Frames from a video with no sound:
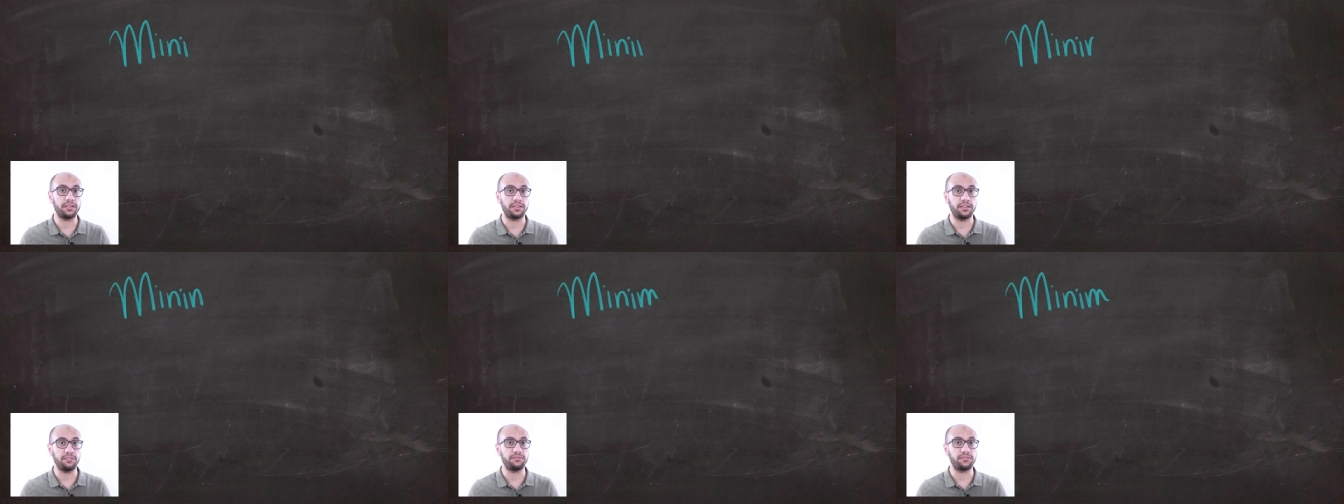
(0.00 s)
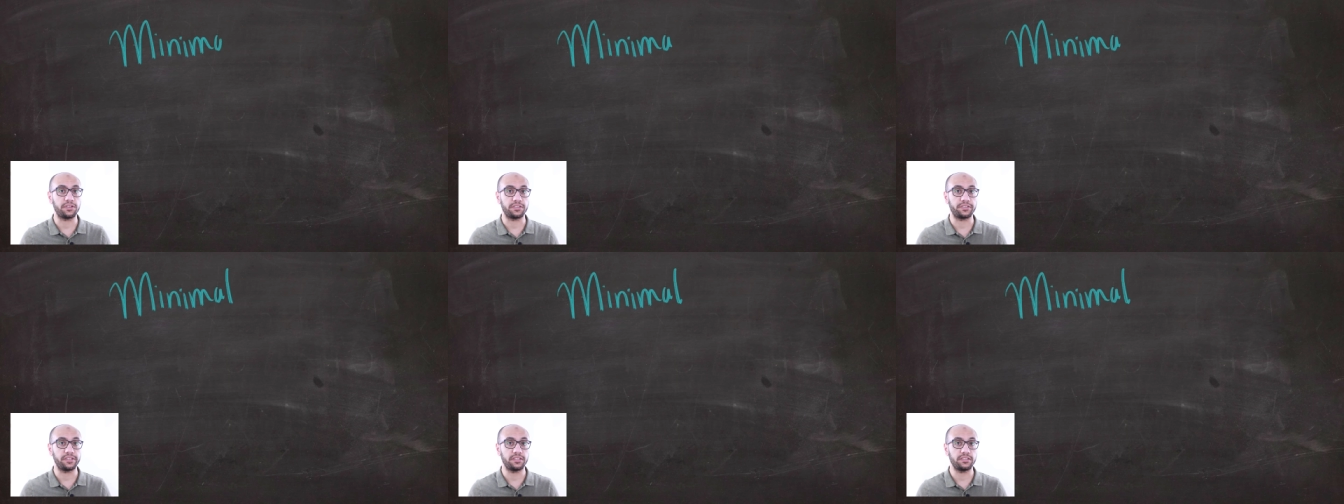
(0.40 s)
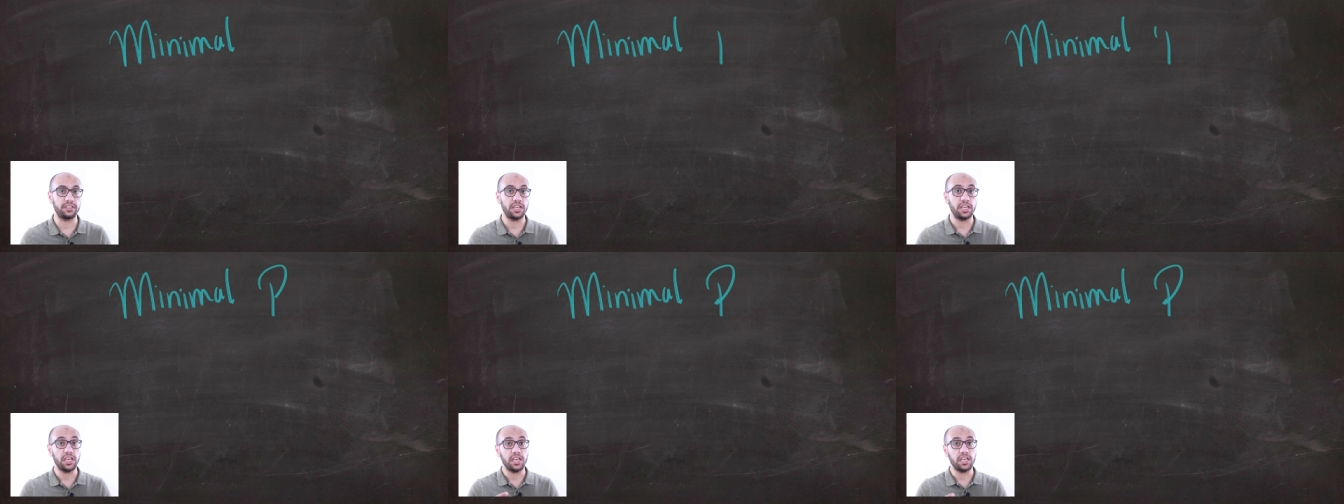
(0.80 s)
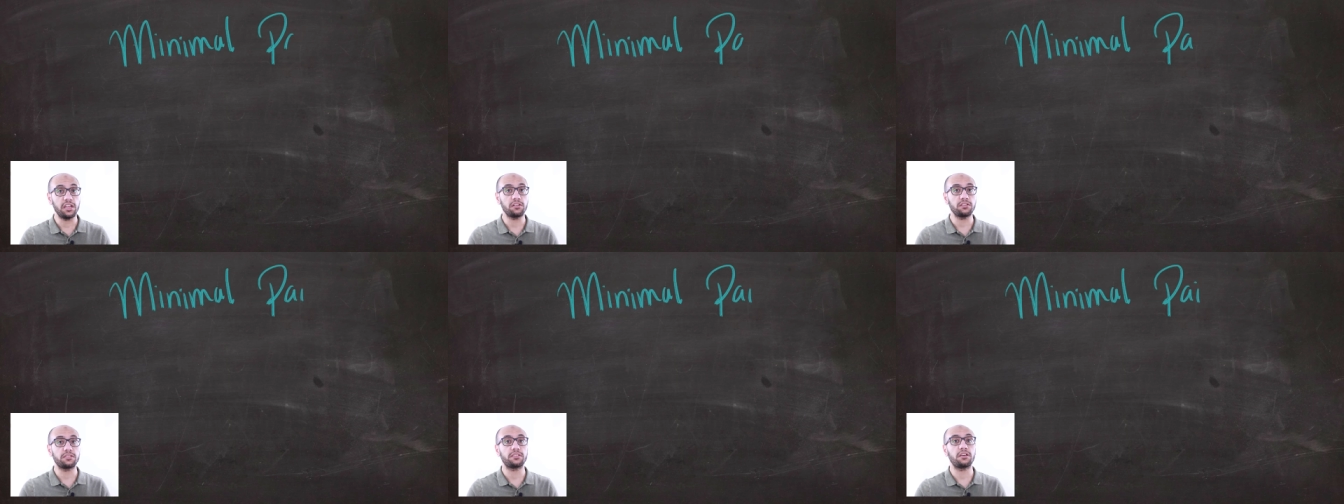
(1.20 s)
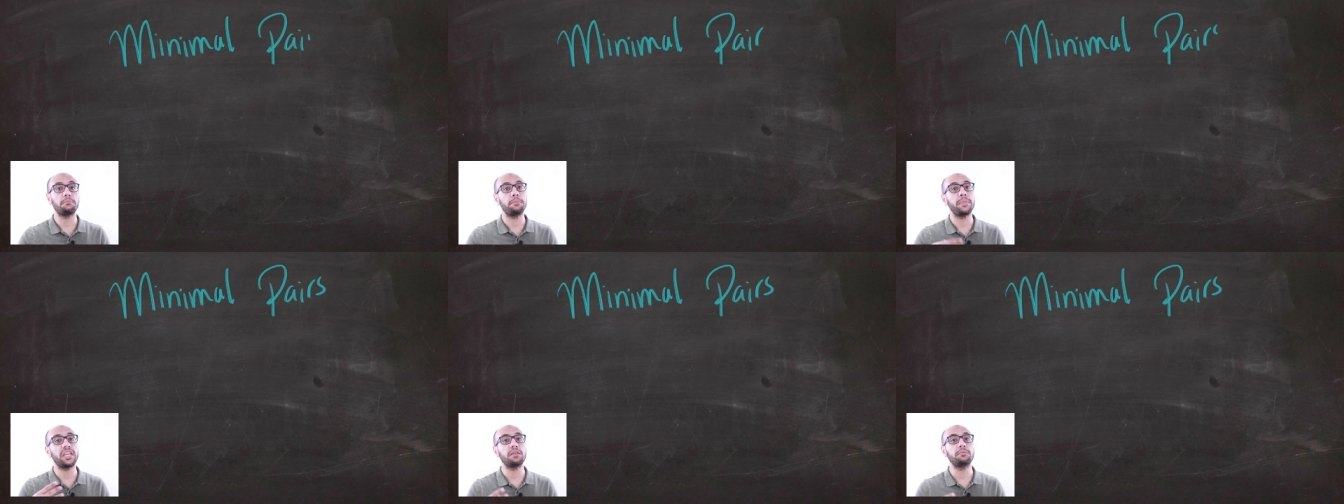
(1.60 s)
the differences, here are
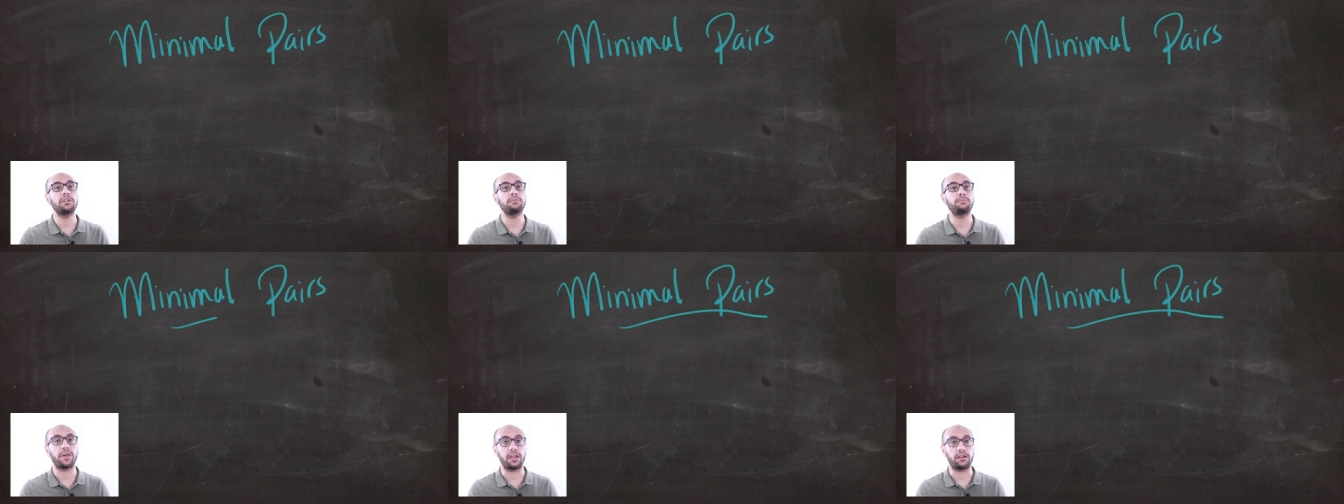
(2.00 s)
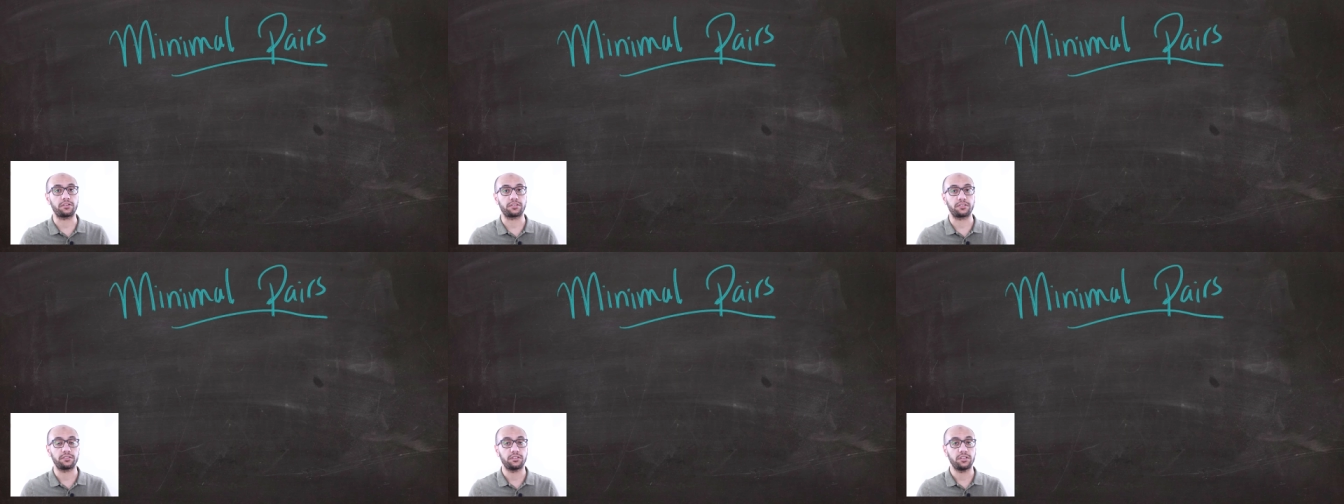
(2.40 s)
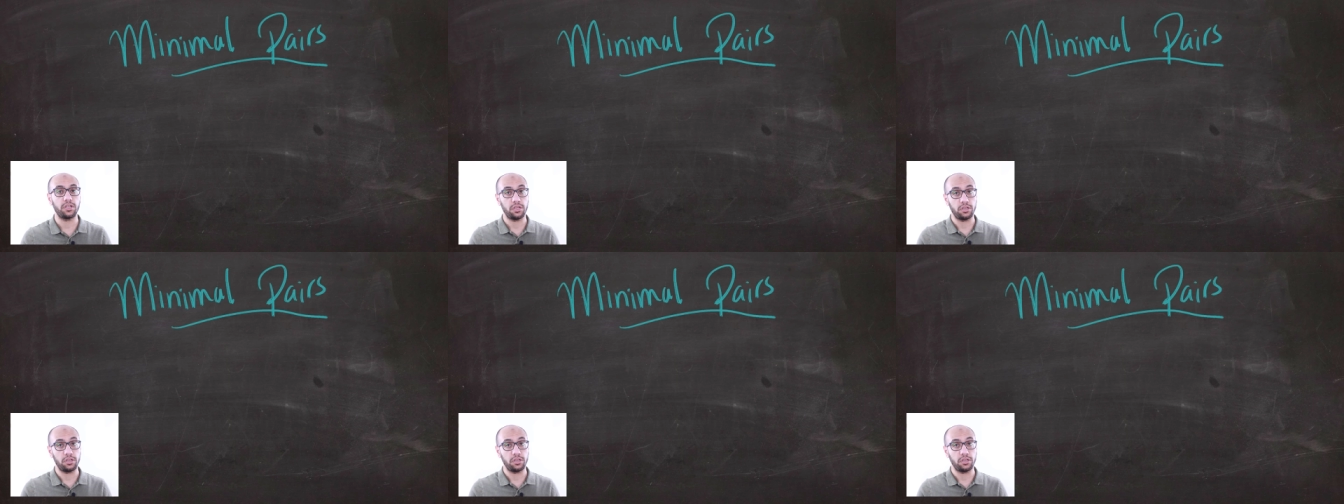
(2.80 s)
some minimal pairs.